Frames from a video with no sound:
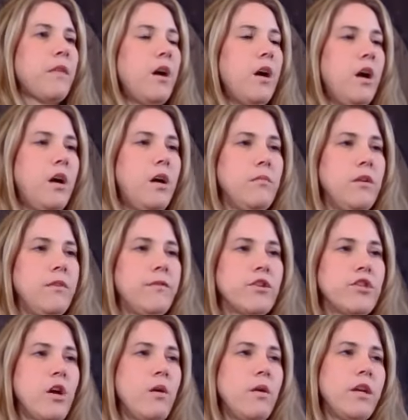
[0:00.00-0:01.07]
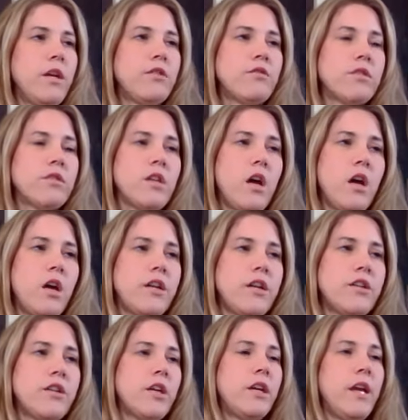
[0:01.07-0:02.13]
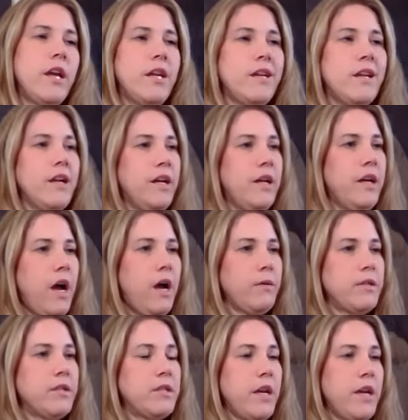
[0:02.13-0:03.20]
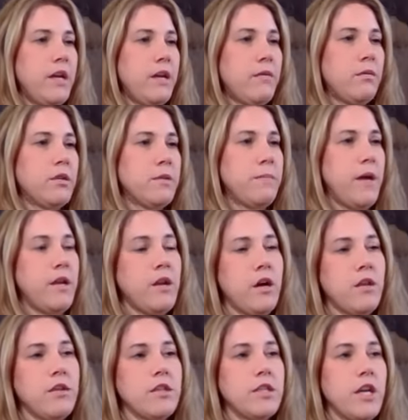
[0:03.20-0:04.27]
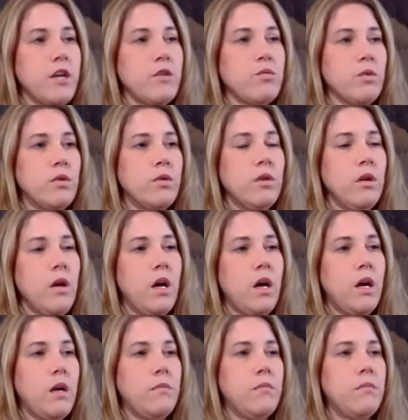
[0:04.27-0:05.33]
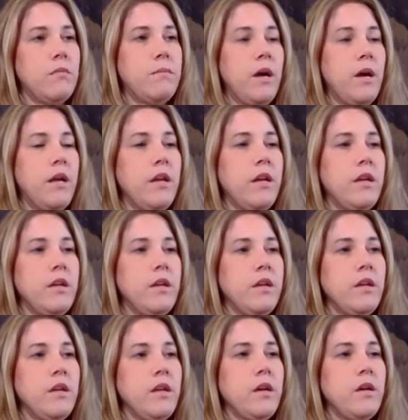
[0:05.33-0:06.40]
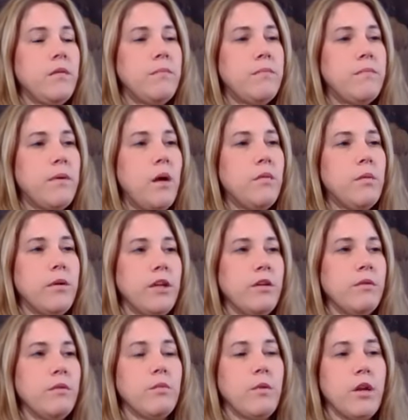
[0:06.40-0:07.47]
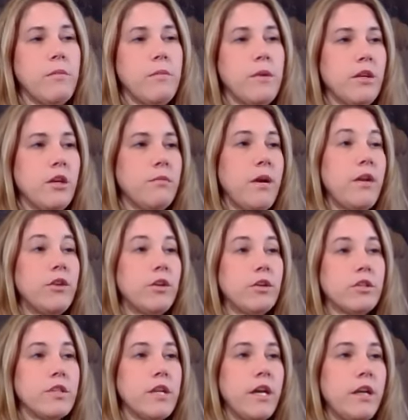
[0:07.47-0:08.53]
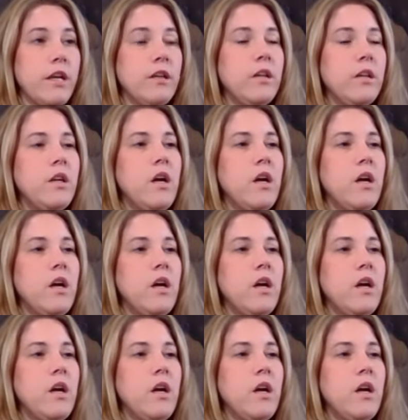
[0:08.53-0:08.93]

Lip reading: If you're showing in dressage, again, I would say it will depend on the schedule, but probably you would want to be there by Thursday.